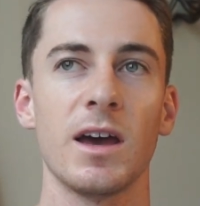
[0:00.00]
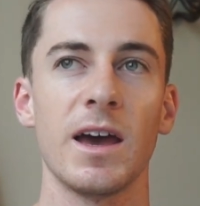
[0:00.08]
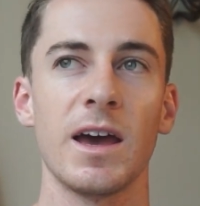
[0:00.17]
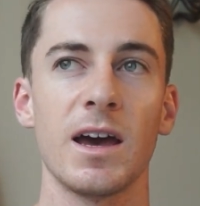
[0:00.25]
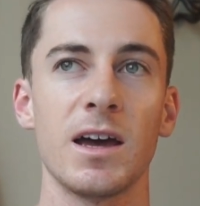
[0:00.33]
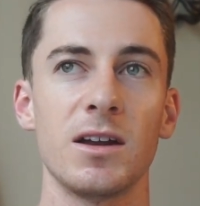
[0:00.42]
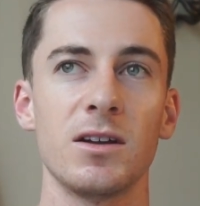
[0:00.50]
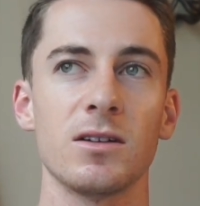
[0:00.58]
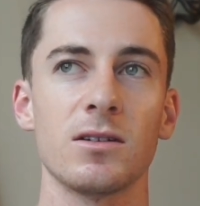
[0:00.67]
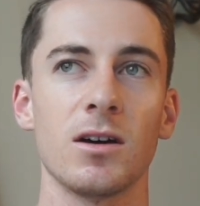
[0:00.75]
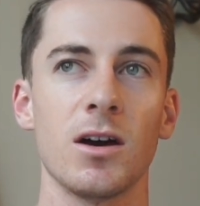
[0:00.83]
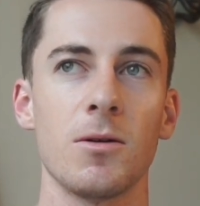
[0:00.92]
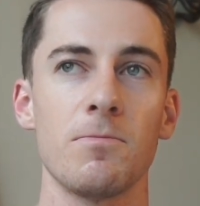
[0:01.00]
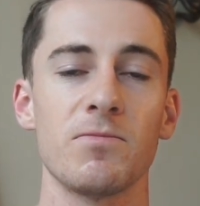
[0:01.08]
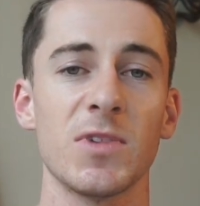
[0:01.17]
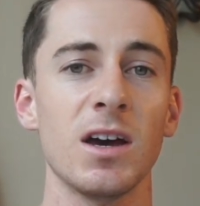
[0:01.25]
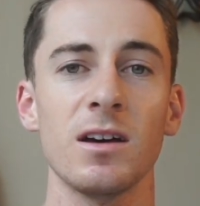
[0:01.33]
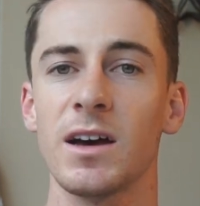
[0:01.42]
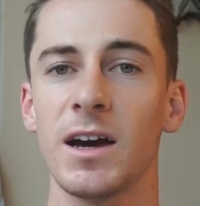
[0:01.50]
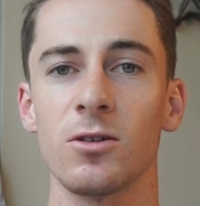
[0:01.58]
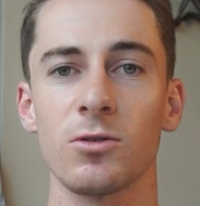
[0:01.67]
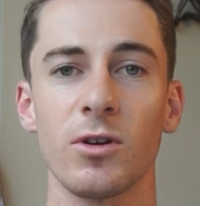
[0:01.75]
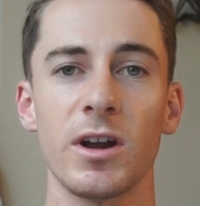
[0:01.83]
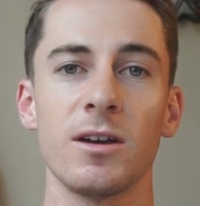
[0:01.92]
And yeah, I
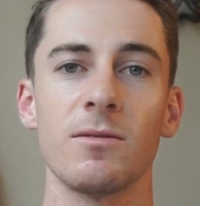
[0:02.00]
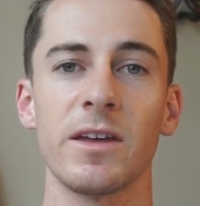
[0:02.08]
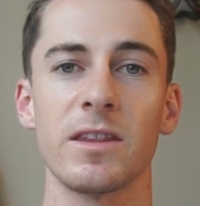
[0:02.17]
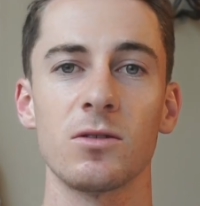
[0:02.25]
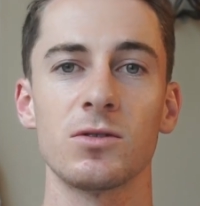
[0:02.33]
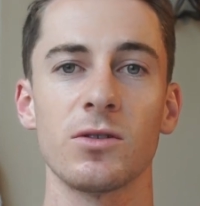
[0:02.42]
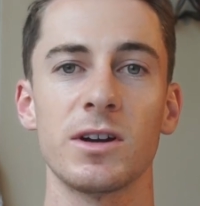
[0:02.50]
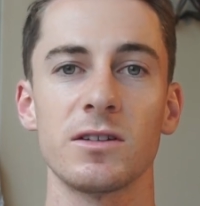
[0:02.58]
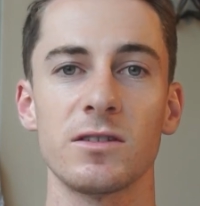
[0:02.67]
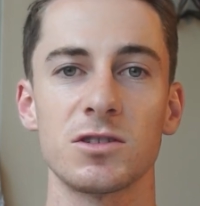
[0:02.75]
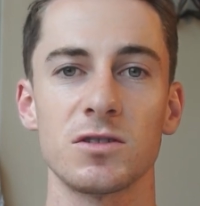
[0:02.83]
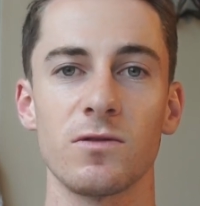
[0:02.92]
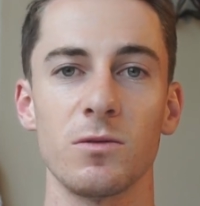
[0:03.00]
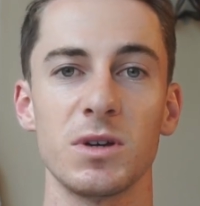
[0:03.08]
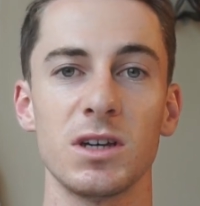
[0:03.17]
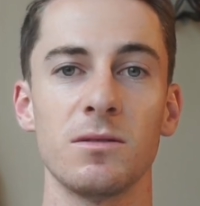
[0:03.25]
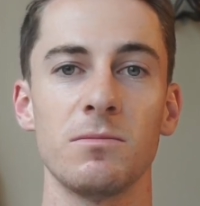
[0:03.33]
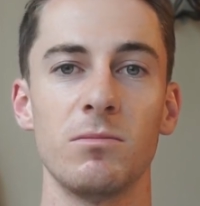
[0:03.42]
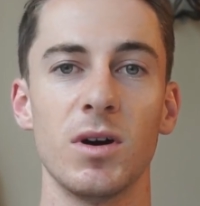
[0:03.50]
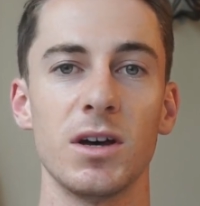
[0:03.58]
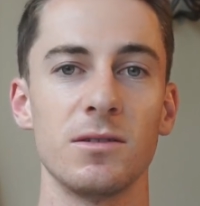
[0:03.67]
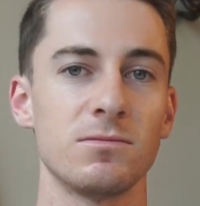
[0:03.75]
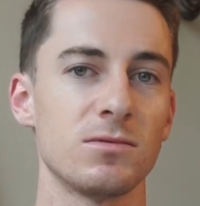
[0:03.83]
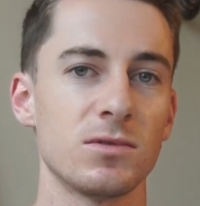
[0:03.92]
don't regret it. I think it was the right decision for me,
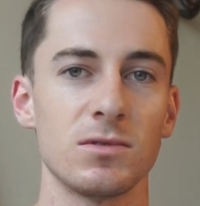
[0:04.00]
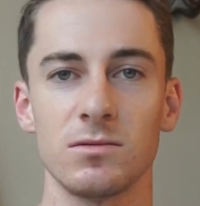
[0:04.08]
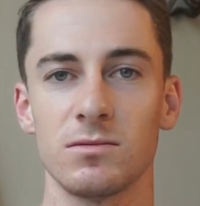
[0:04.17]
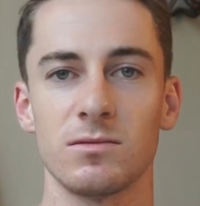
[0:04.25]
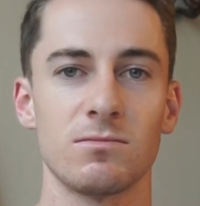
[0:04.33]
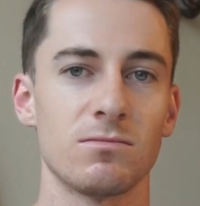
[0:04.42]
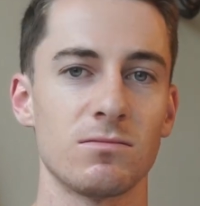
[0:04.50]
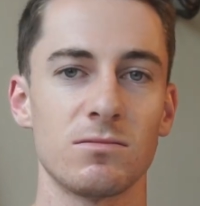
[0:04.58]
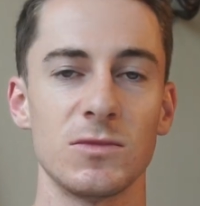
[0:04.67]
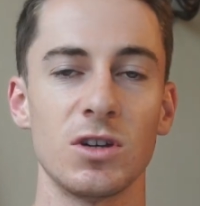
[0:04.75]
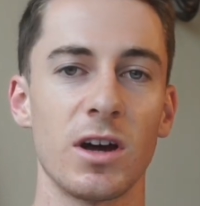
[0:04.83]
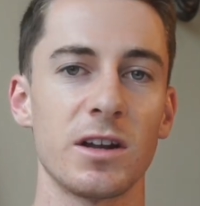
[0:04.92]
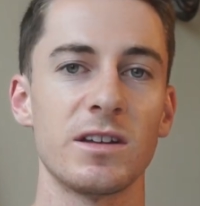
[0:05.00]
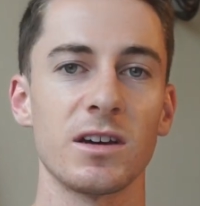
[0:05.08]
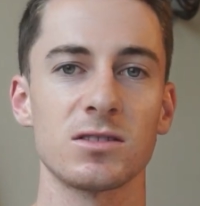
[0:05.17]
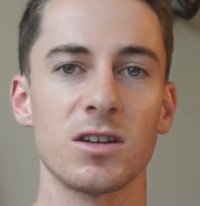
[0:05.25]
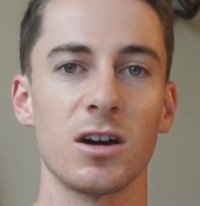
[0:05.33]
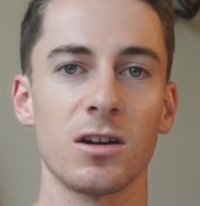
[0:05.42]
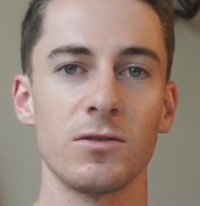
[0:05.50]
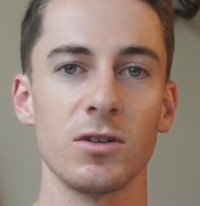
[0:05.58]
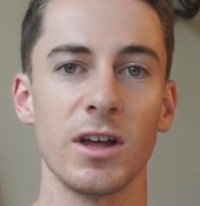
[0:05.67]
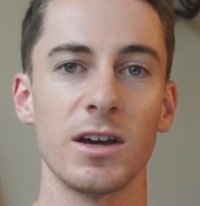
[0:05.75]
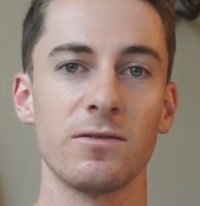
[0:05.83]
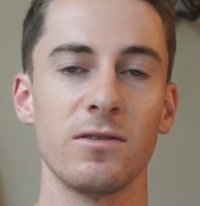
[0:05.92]
but you got to take stock of your
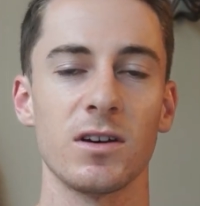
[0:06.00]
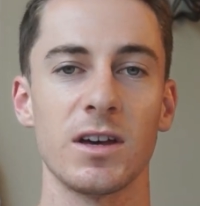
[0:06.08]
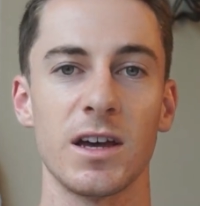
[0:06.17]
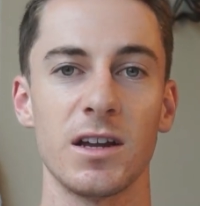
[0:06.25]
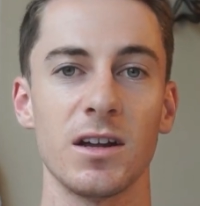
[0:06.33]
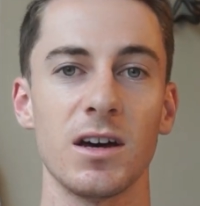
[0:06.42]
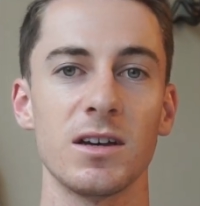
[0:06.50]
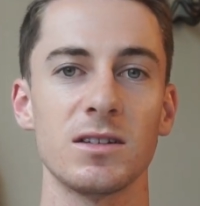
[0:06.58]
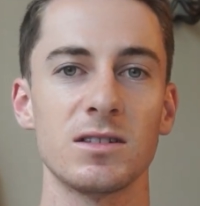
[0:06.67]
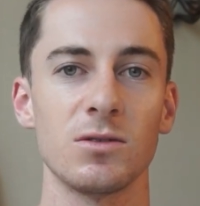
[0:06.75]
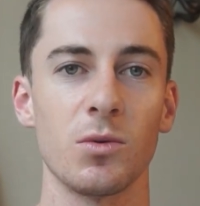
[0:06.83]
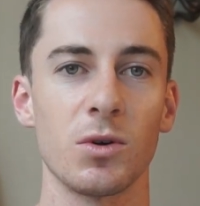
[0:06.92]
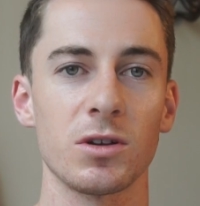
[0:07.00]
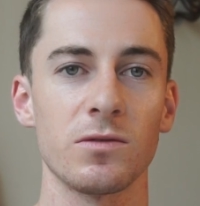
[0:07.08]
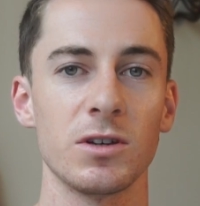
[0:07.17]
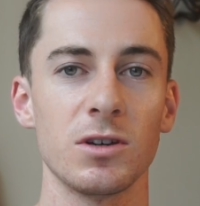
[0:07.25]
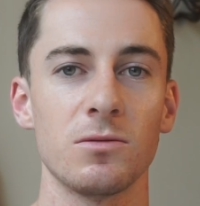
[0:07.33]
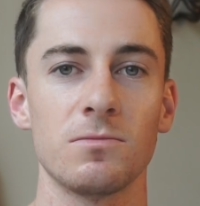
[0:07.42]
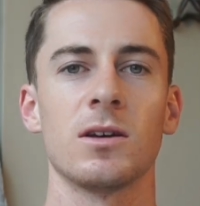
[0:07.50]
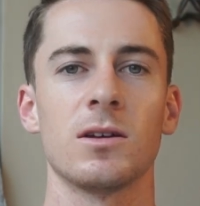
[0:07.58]
life and see what works for you.